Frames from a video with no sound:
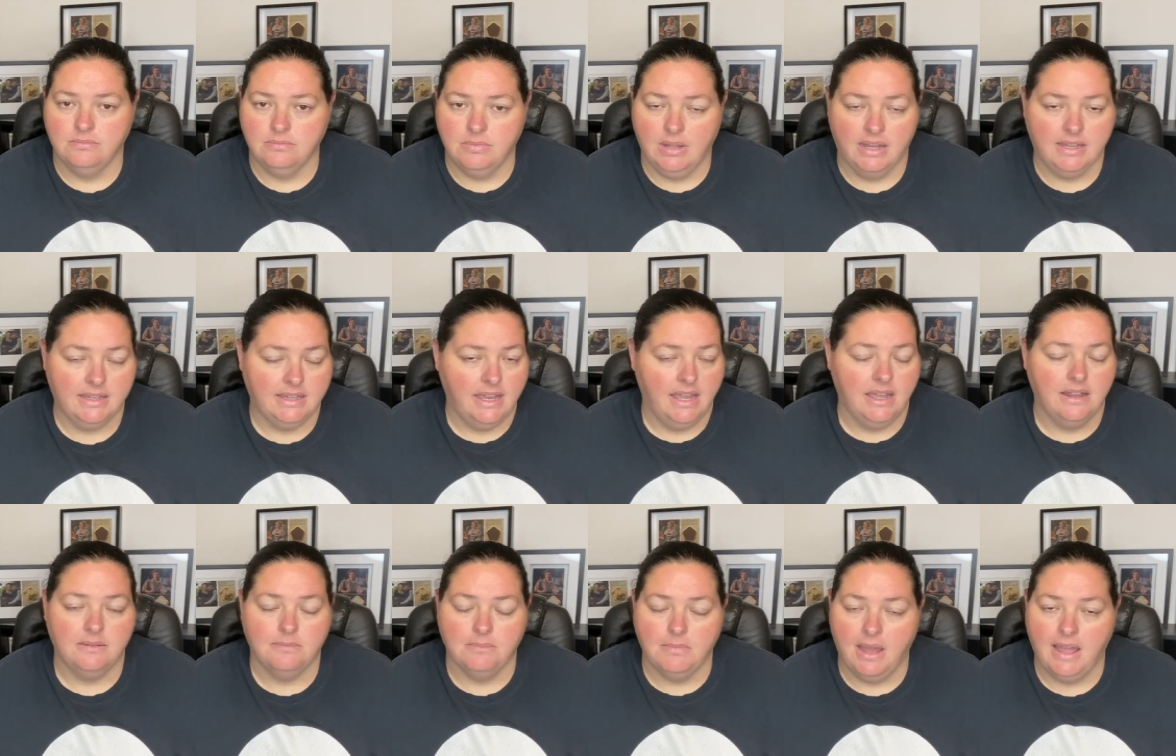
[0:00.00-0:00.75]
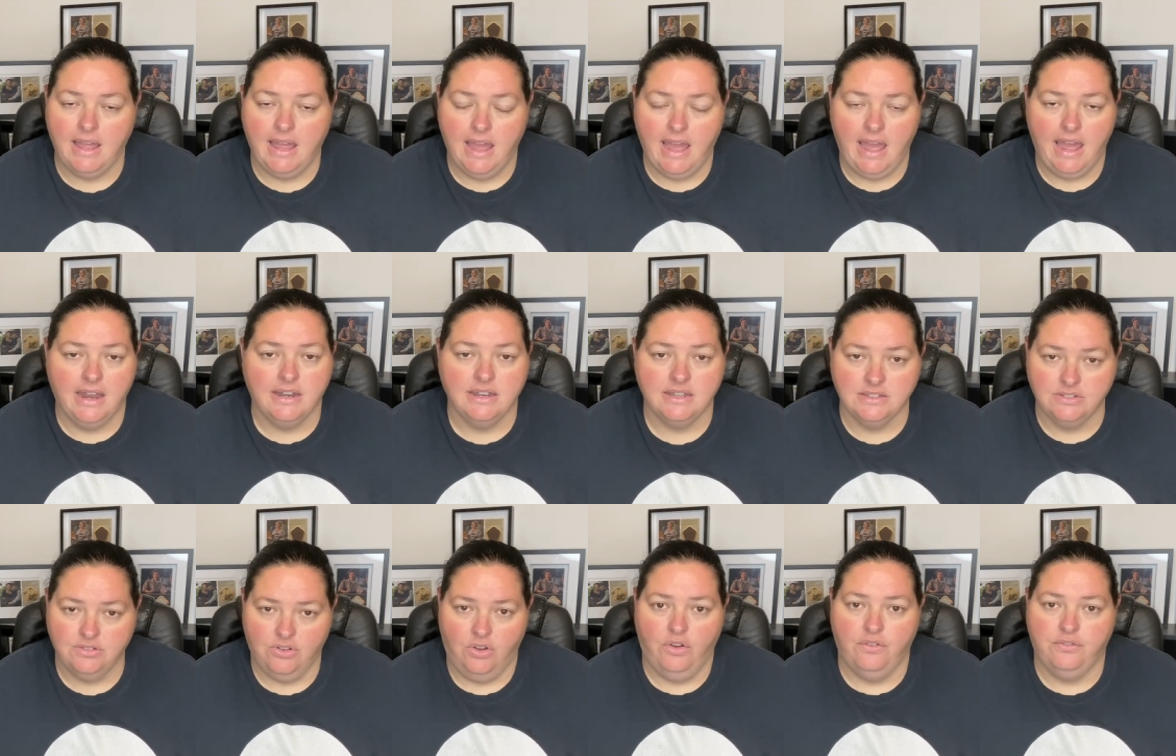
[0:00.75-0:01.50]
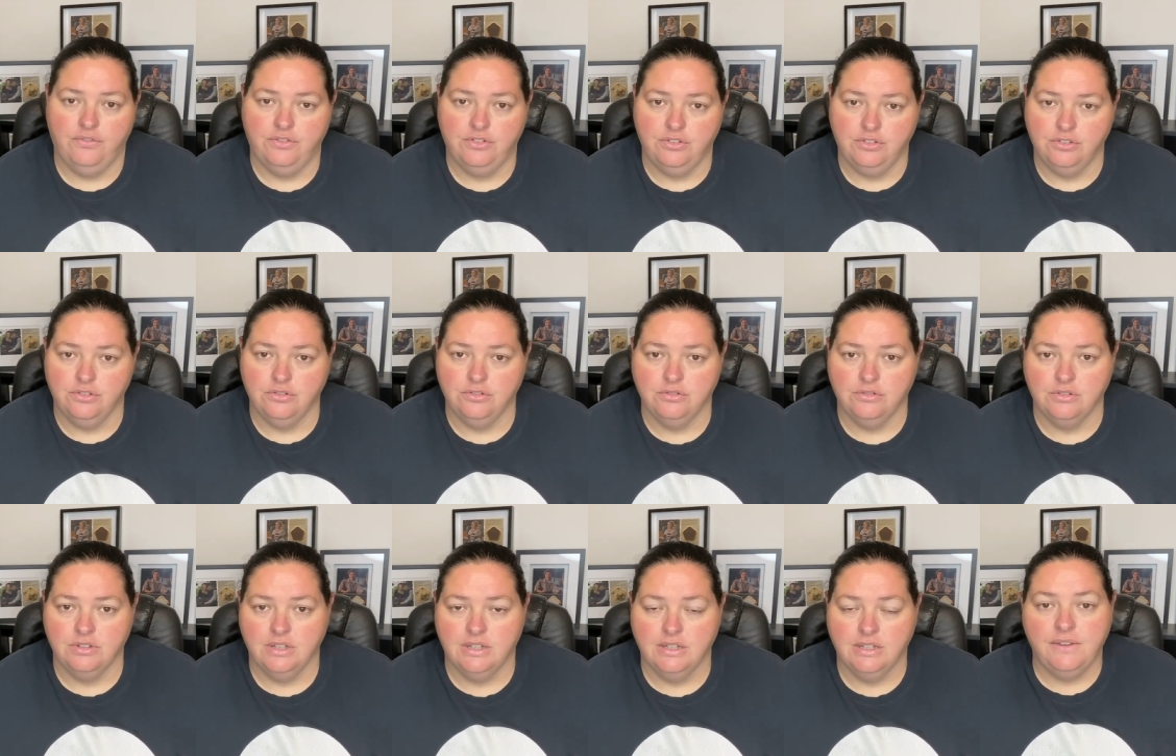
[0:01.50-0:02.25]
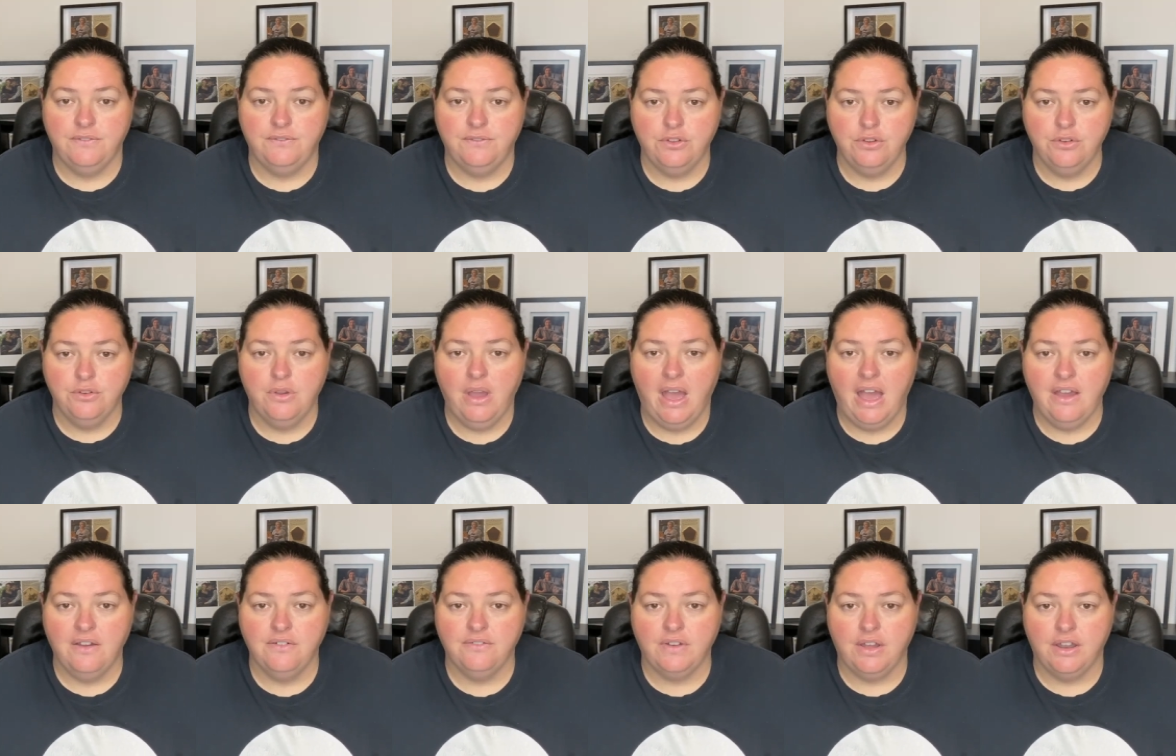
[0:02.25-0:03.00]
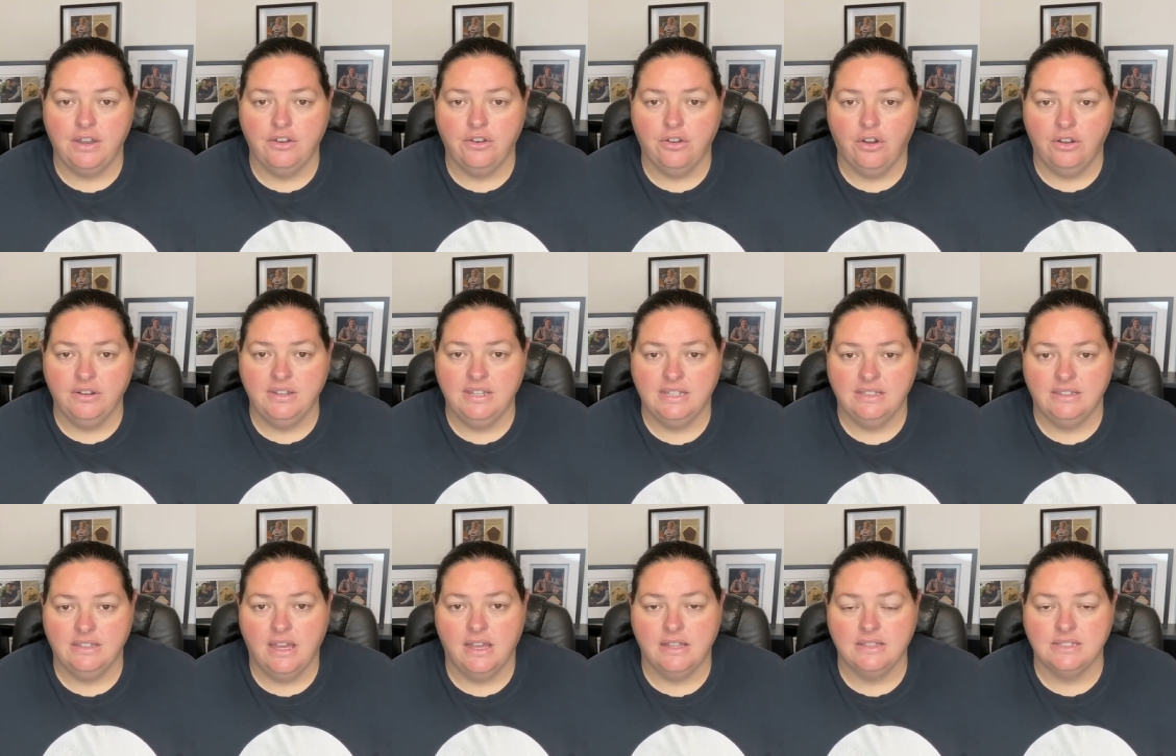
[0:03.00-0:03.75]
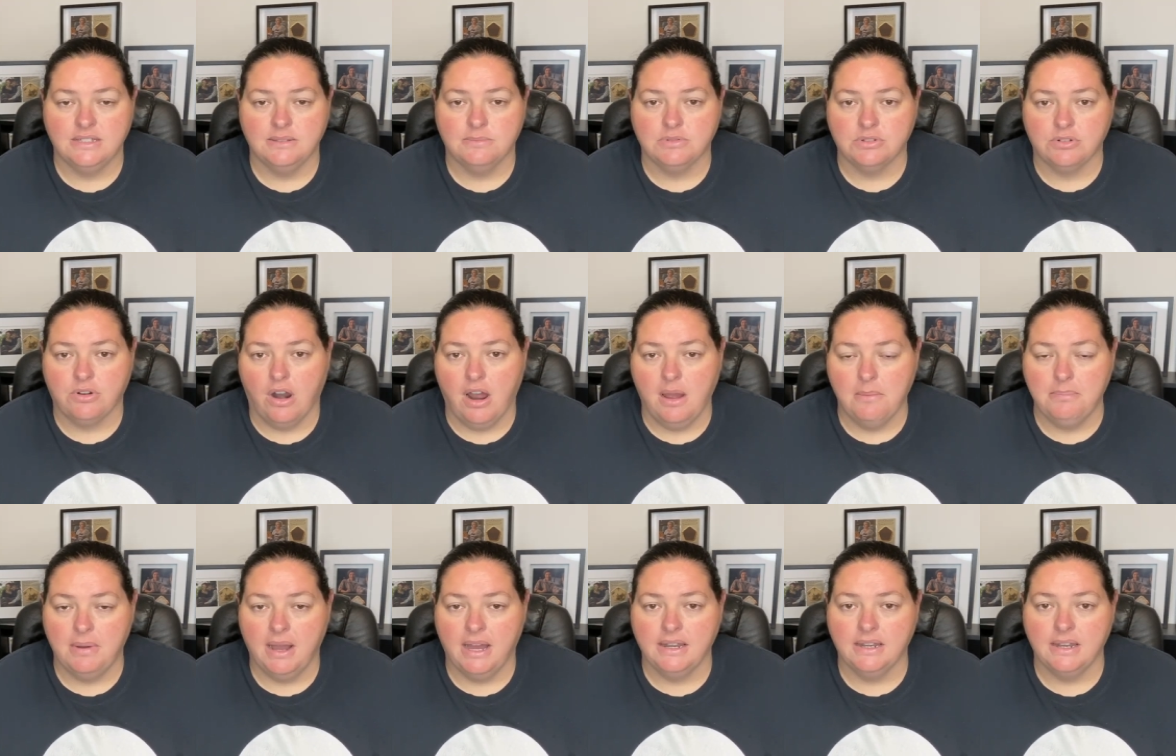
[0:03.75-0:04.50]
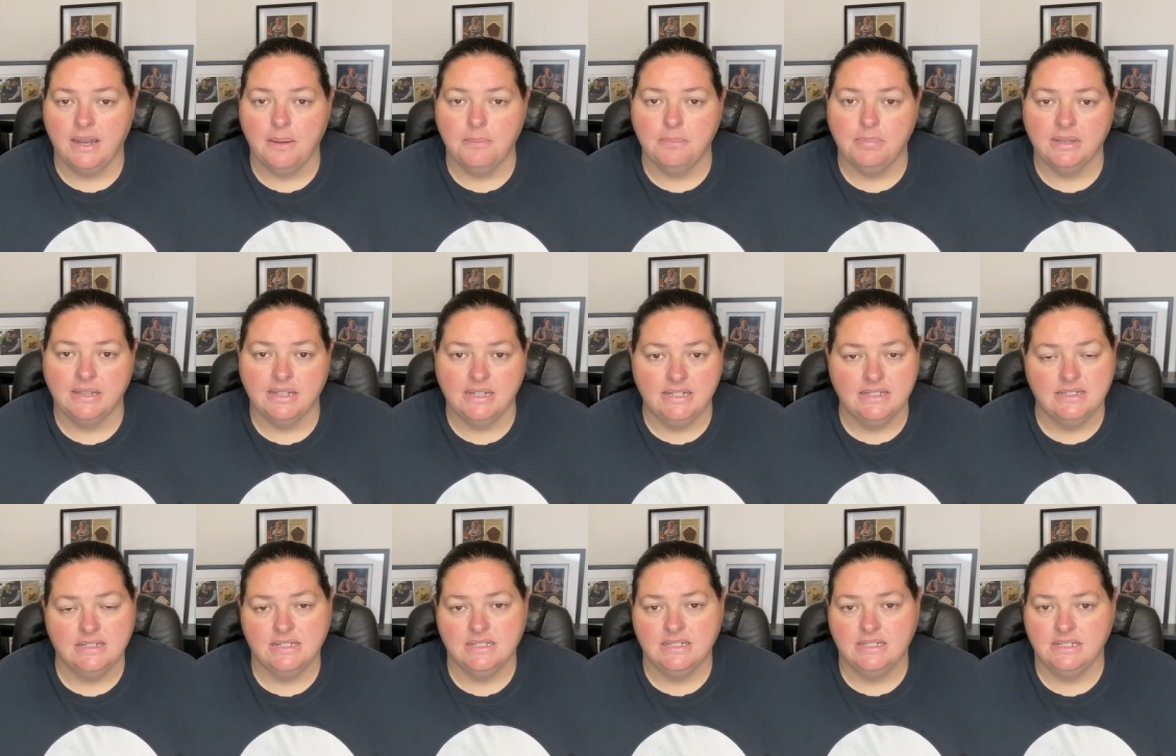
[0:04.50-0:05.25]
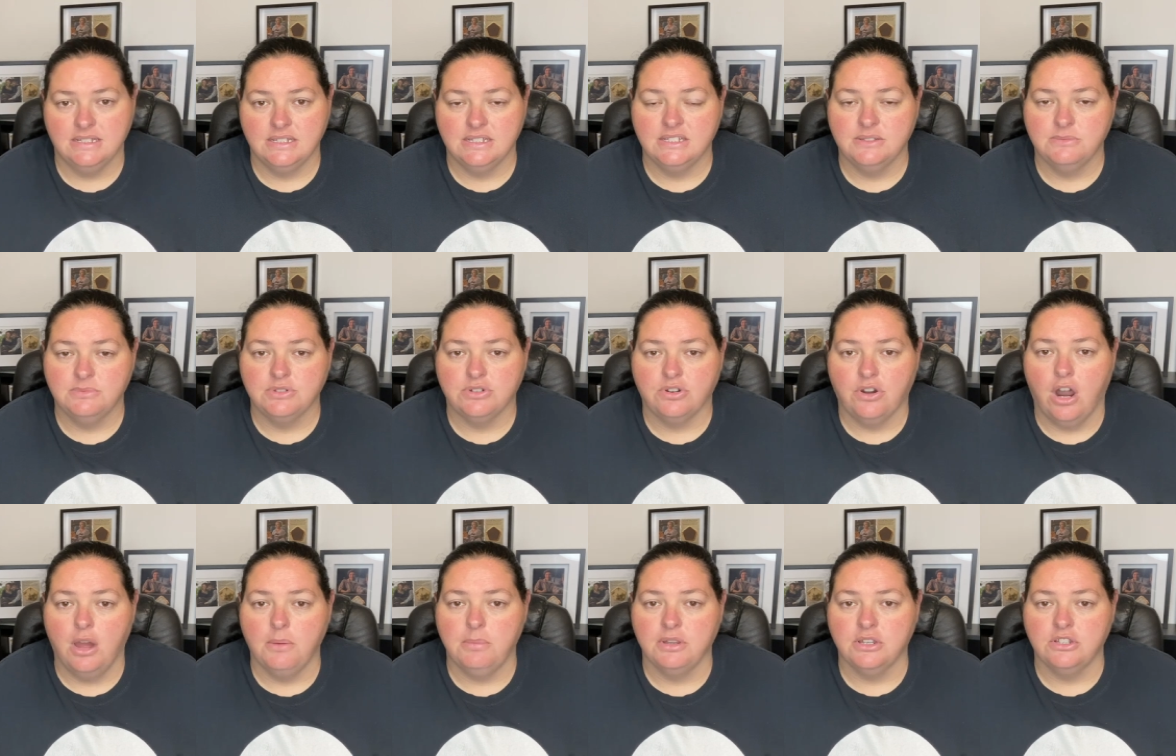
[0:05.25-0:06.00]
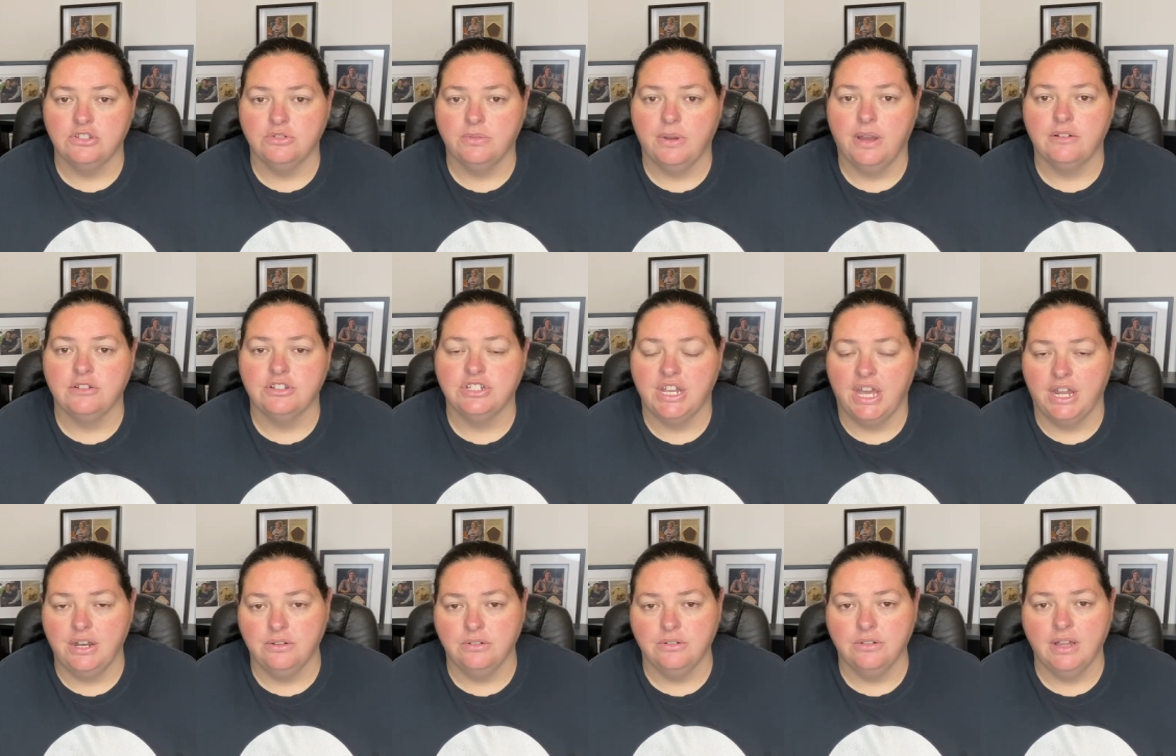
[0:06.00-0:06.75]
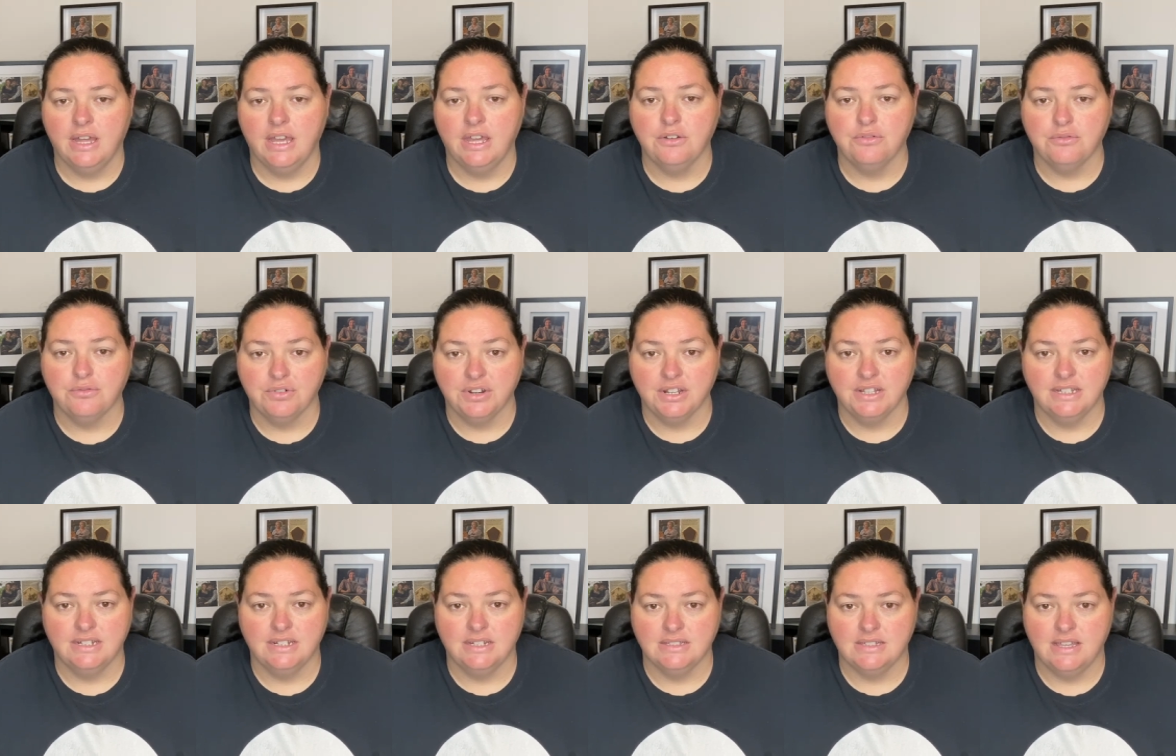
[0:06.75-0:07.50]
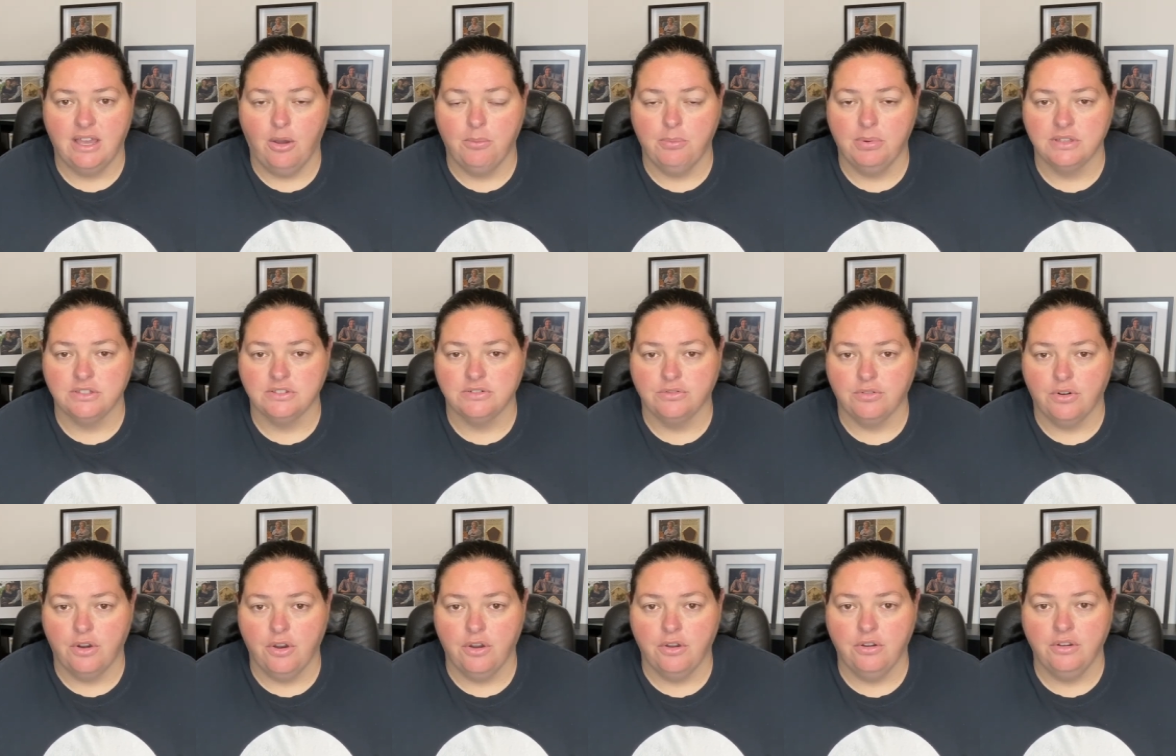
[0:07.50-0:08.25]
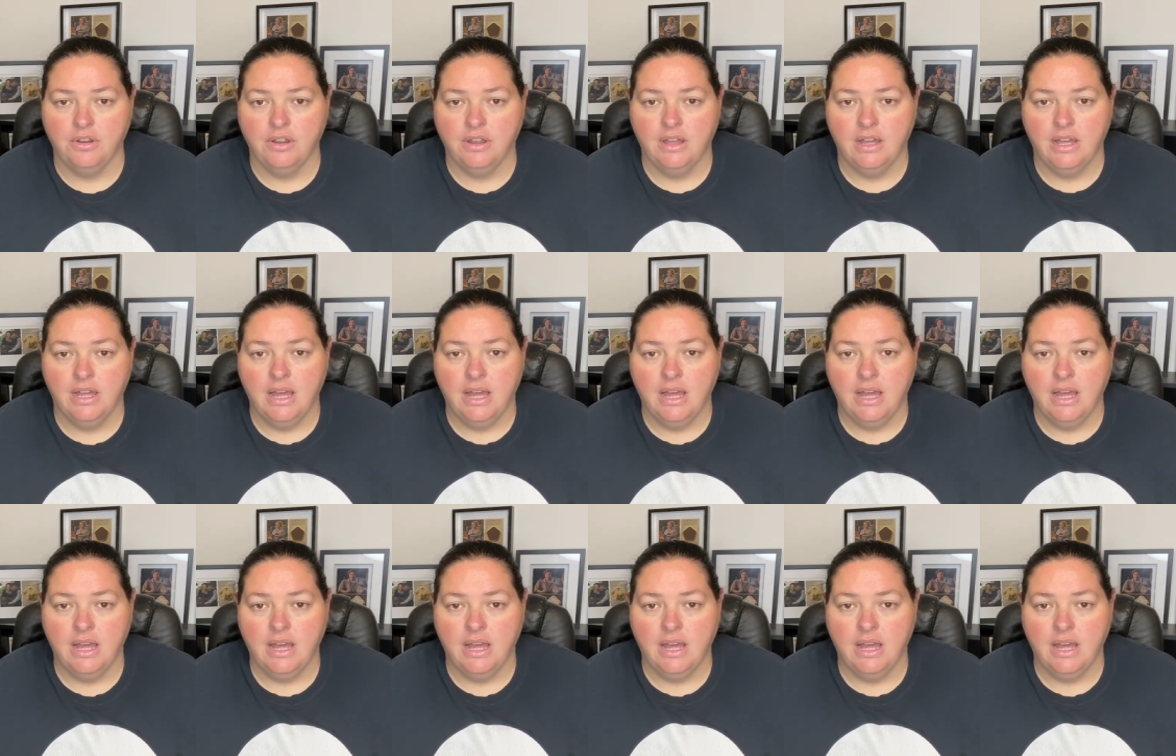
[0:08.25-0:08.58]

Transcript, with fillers: again, my hat is off to you. If you have not hit that subscribe button, please consider subscribing to our channel. It really does help us grow.